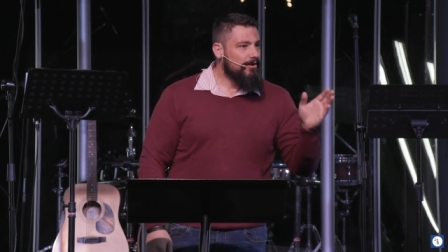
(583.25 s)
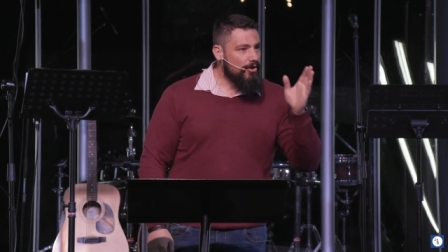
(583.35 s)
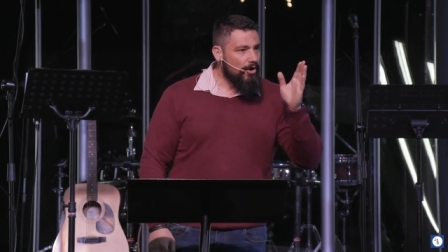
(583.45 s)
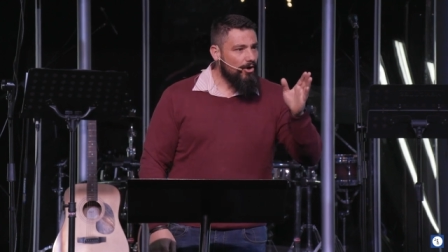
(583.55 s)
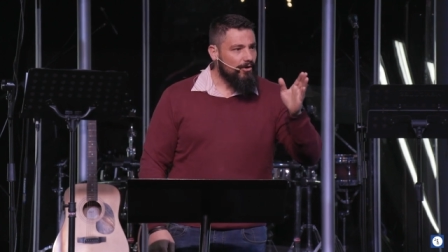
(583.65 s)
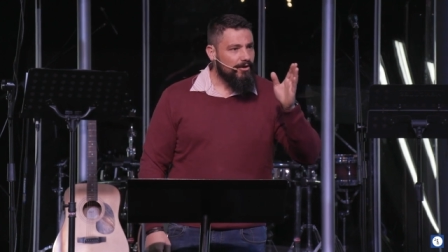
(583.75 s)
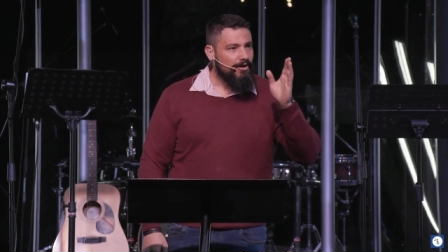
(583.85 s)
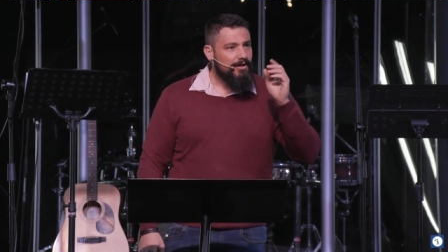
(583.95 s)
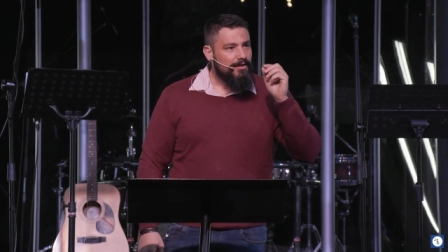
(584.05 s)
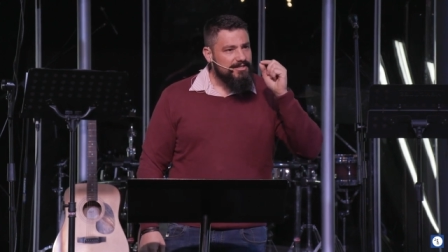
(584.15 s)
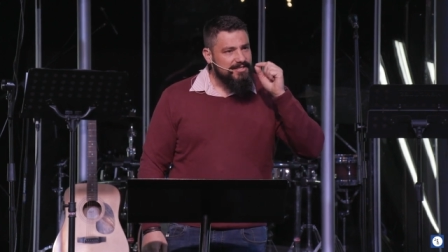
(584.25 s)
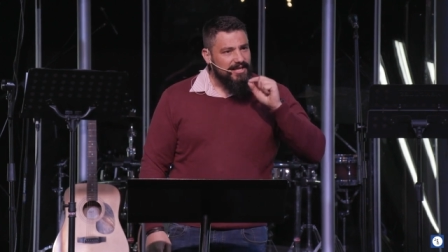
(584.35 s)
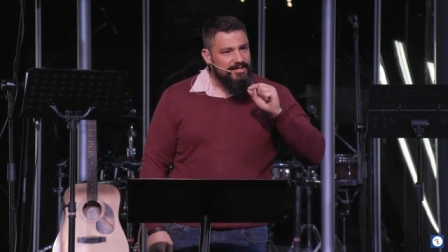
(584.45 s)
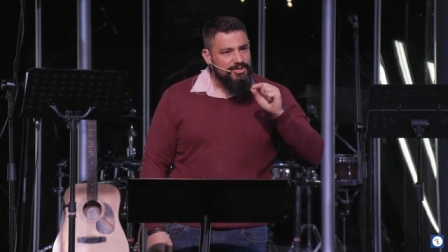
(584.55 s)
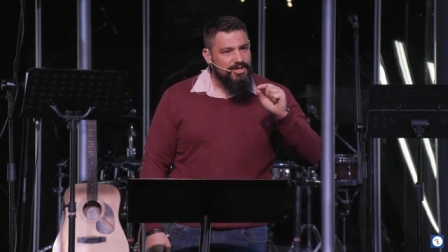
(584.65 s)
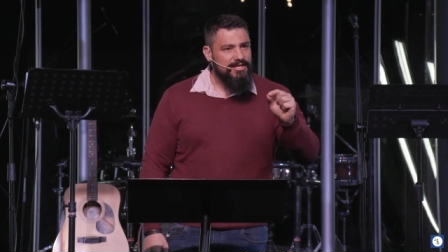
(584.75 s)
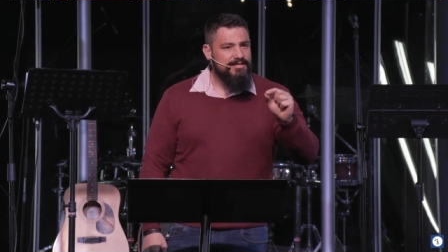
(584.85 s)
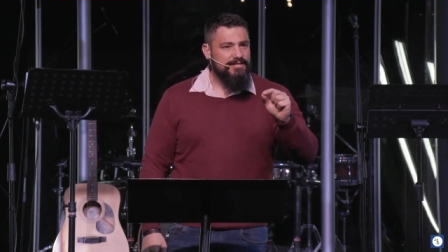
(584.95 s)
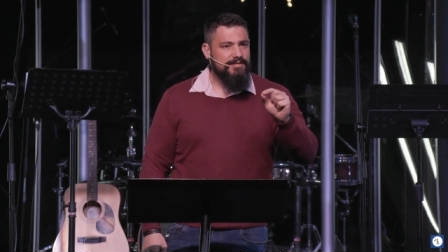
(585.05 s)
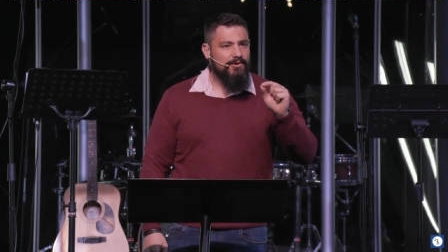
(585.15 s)
God sent
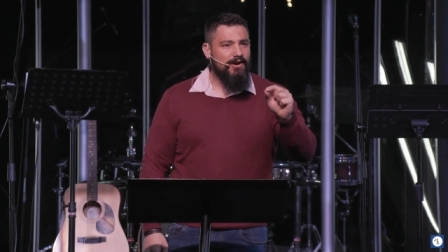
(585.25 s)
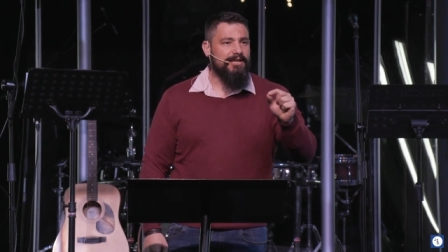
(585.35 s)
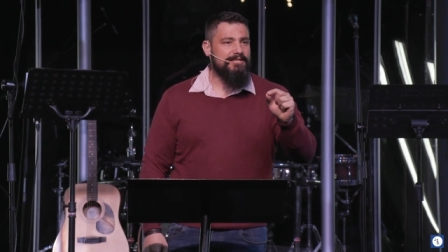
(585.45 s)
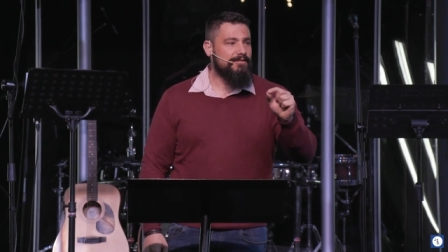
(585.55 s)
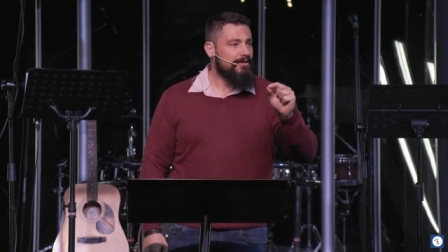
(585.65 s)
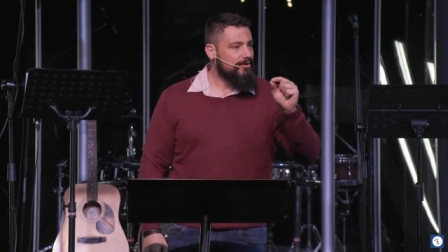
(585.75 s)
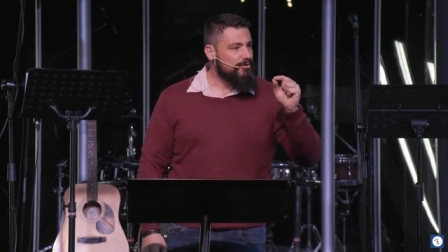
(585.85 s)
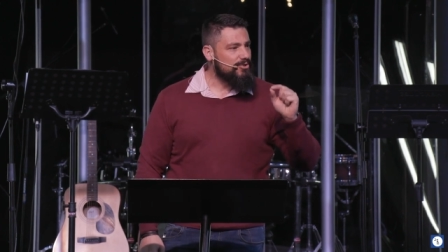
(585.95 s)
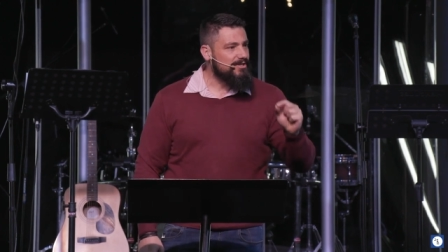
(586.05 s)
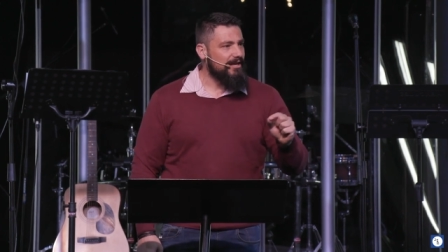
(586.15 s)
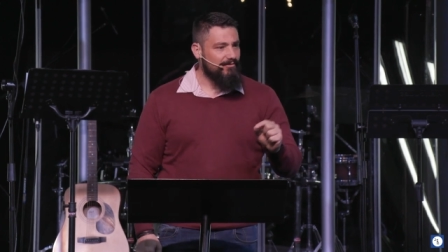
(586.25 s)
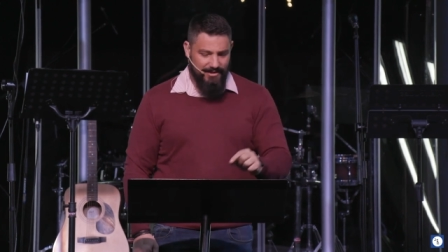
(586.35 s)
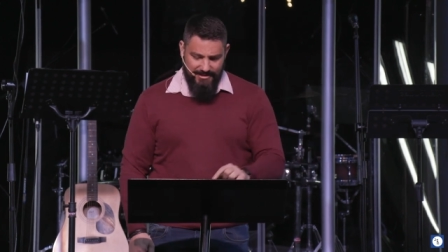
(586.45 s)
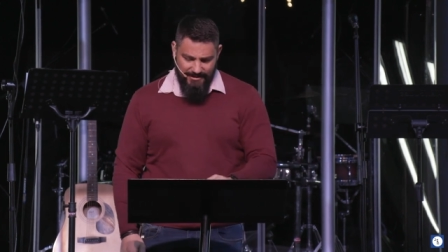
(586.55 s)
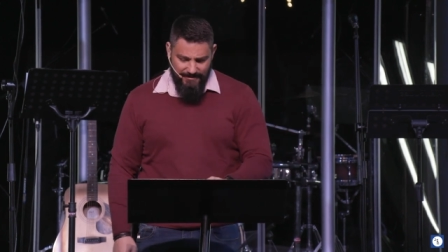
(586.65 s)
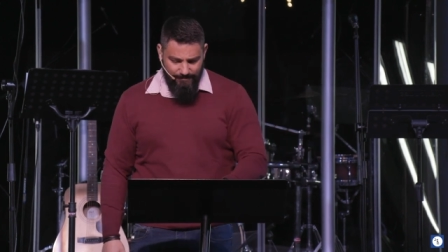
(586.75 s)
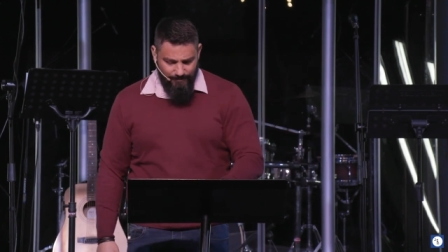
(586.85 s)
Jesus Christ to save us.